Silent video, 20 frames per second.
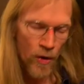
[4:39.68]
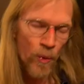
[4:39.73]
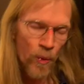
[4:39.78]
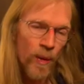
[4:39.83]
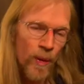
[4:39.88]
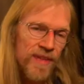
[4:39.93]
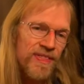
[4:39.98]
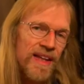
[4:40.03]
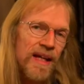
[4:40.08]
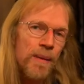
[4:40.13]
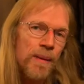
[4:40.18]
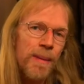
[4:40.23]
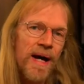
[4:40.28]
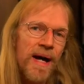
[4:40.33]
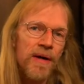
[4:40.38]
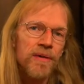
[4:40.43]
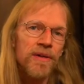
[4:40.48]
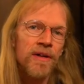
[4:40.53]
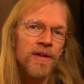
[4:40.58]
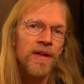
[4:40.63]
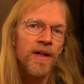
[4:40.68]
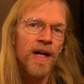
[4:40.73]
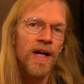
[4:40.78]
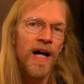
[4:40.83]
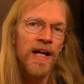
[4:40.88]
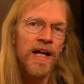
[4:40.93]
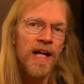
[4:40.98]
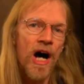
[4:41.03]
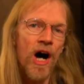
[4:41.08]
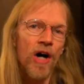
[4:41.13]
One thing about
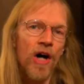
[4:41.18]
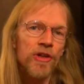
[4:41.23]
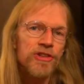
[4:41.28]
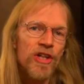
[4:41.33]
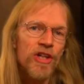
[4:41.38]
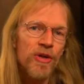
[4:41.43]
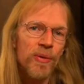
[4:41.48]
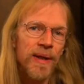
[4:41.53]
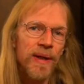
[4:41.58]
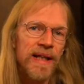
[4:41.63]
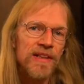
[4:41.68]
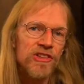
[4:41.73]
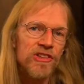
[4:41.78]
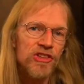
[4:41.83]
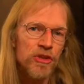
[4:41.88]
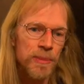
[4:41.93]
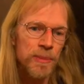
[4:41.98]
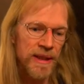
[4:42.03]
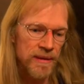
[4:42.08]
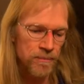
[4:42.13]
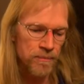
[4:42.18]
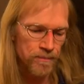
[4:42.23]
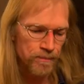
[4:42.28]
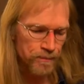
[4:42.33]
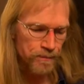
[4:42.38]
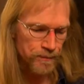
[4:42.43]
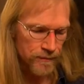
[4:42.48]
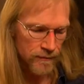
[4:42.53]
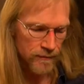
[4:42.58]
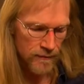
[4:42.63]
an alto instrument,
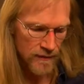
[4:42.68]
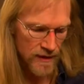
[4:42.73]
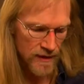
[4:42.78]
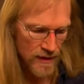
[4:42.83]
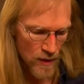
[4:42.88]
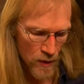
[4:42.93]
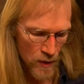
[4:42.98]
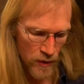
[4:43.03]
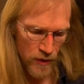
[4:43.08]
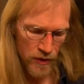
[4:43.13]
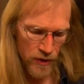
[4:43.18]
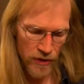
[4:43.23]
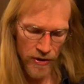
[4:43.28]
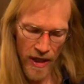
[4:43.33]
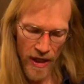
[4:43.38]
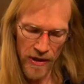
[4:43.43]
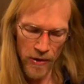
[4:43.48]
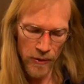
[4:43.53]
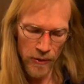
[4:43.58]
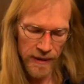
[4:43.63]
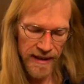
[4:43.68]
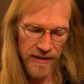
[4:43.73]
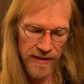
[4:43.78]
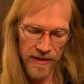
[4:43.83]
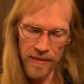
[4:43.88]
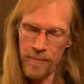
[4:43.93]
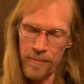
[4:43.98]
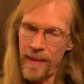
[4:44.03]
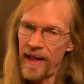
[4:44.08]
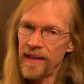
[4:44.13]
not only are
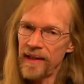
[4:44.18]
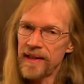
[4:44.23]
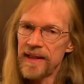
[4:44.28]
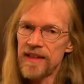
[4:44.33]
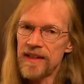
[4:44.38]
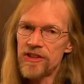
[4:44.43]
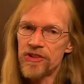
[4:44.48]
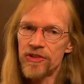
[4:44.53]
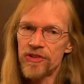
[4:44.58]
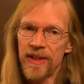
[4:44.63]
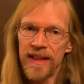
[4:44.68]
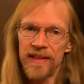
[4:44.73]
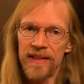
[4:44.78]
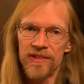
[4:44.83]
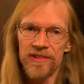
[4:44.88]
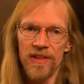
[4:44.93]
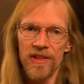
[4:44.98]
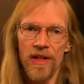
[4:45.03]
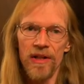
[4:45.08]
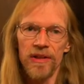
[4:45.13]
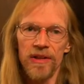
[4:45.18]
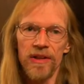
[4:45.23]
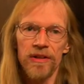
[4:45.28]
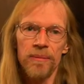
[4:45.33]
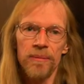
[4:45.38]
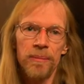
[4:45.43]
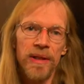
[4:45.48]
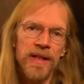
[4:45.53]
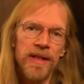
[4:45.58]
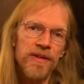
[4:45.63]
the melody strings
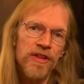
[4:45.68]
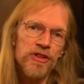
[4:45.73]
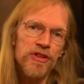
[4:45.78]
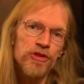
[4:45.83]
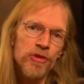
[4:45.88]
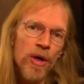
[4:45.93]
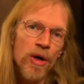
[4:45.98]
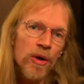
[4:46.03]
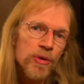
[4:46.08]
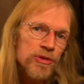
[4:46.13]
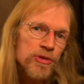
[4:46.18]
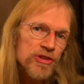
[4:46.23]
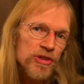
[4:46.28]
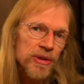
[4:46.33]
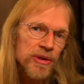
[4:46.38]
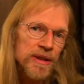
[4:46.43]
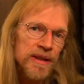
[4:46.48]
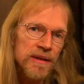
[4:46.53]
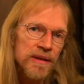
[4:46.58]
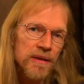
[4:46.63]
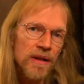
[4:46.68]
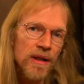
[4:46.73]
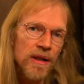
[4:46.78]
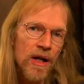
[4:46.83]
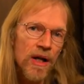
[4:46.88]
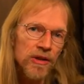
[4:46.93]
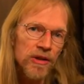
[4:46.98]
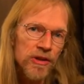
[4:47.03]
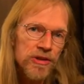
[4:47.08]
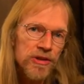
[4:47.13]
longer, but the drones are a little
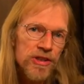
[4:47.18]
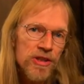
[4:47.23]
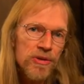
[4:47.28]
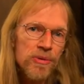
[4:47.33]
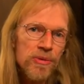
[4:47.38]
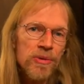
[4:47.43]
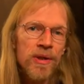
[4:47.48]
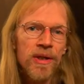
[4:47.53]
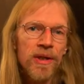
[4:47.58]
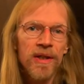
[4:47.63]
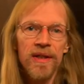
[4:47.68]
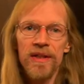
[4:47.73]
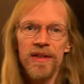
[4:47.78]
longer too.